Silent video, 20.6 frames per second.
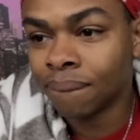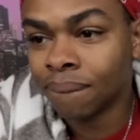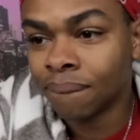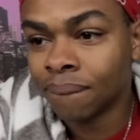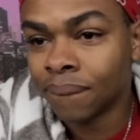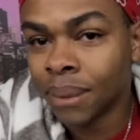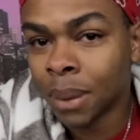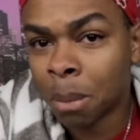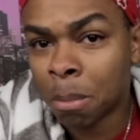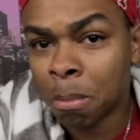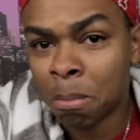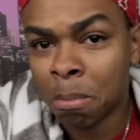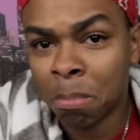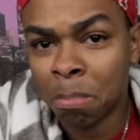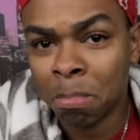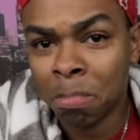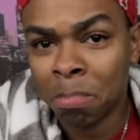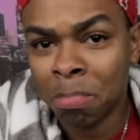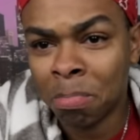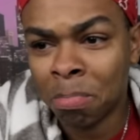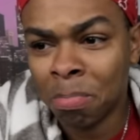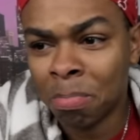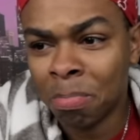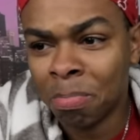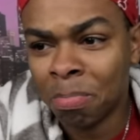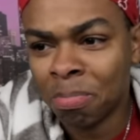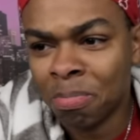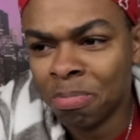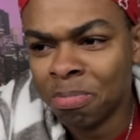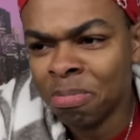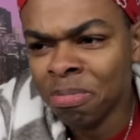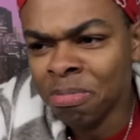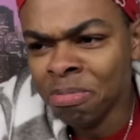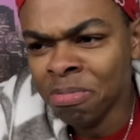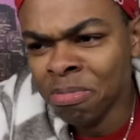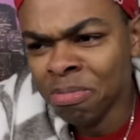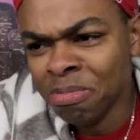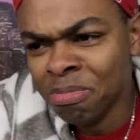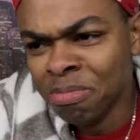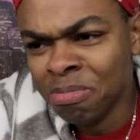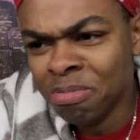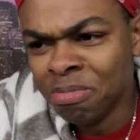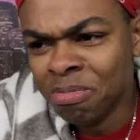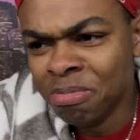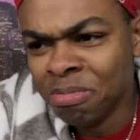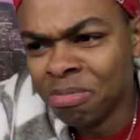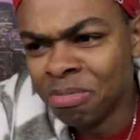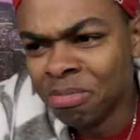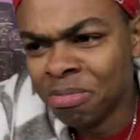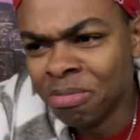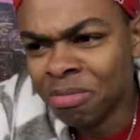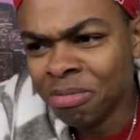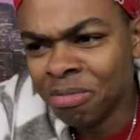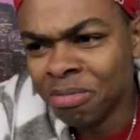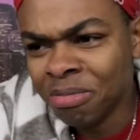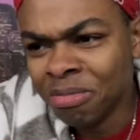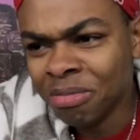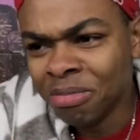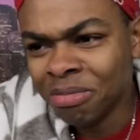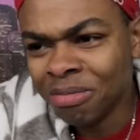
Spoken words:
(no one is talking)